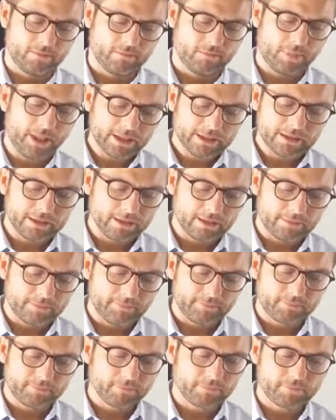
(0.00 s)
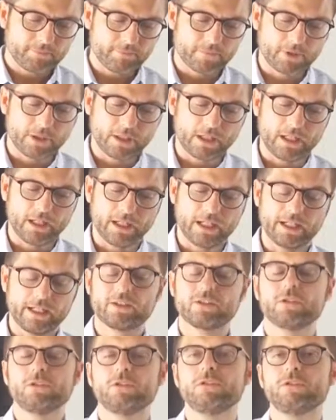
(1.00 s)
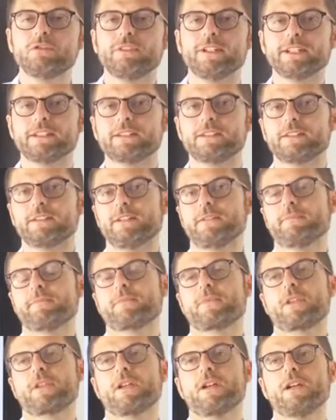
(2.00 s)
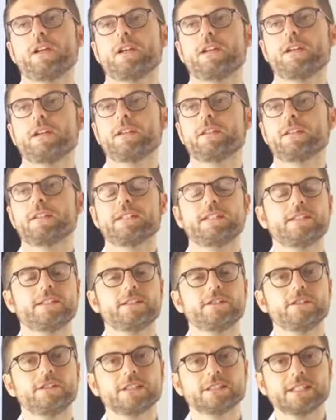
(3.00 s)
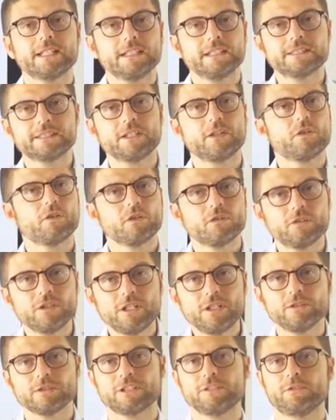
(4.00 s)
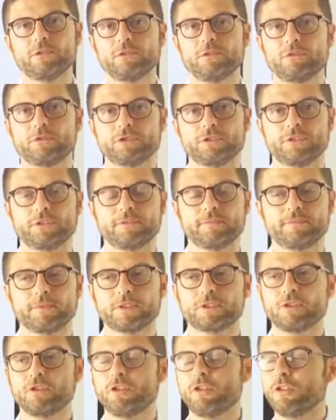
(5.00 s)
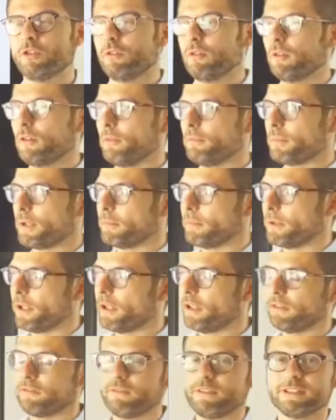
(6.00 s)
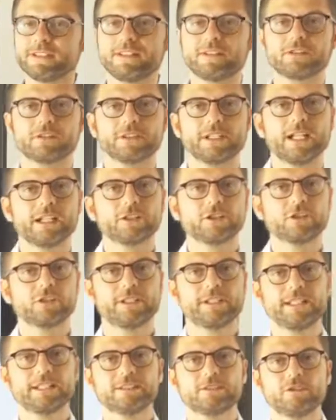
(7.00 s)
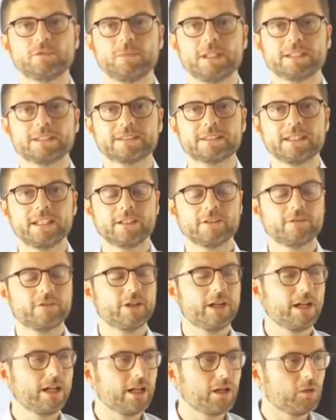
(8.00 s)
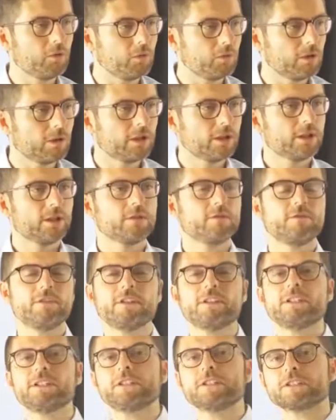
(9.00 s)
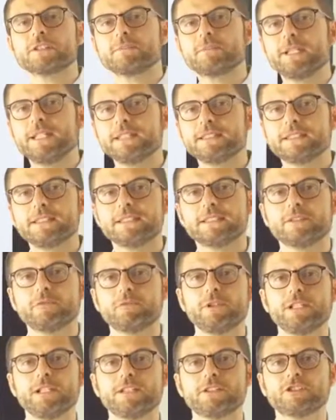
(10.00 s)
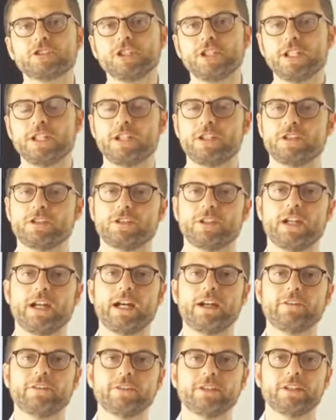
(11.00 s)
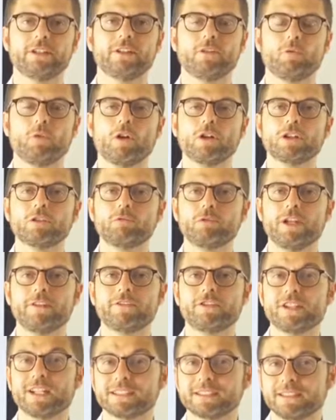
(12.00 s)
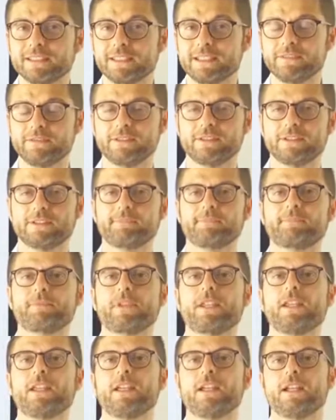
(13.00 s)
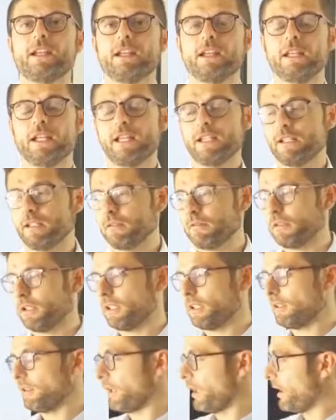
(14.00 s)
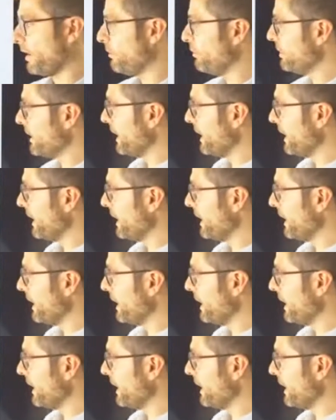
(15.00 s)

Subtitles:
But I told you that interior design is in continuous evolution. So preparing this introduction, I asked myself how the interior spaces will change after what we have just lived. And a good